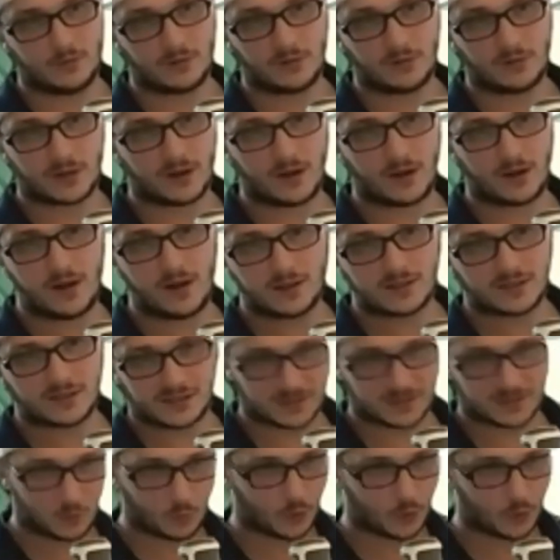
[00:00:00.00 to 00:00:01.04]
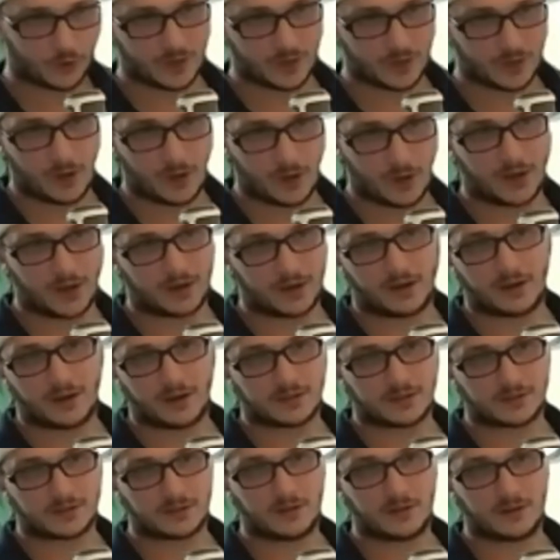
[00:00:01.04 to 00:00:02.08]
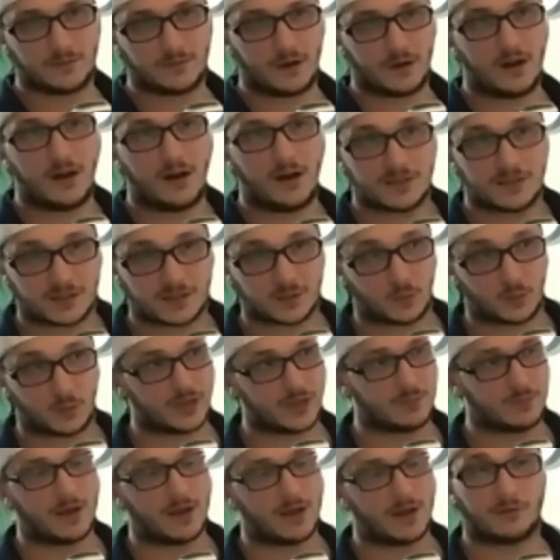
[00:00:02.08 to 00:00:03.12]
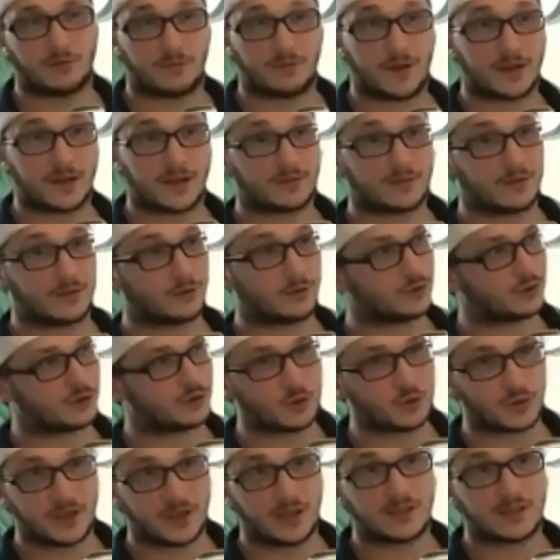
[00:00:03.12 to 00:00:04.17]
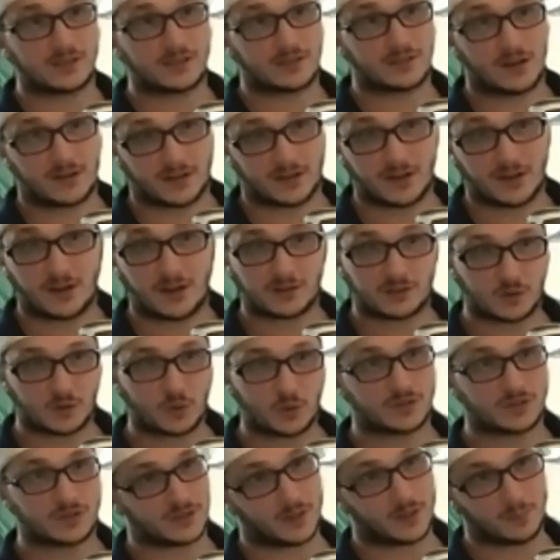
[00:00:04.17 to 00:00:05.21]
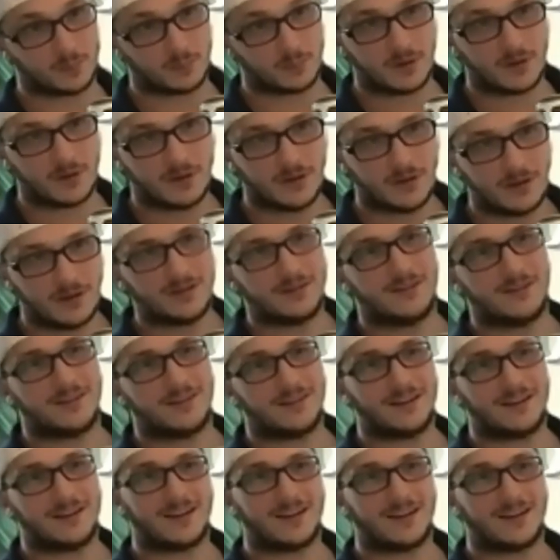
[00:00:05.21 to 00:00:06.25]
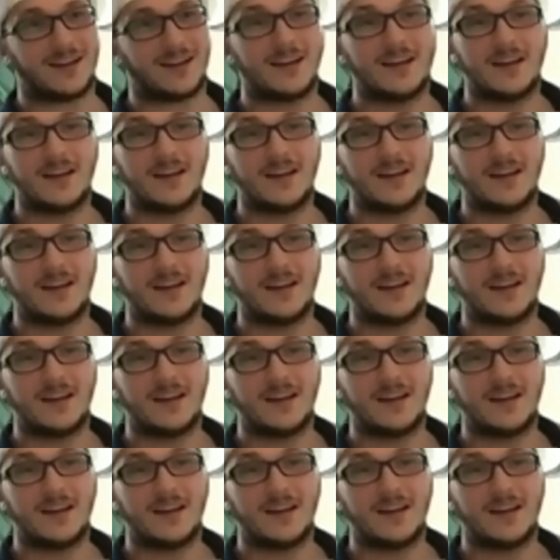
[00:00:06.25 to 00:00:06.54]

Like, Ahaz isn't worried about that kind of stuff. Ahaz is worried about the fact that there's two kings knocking on his doorstep, mm-hmm.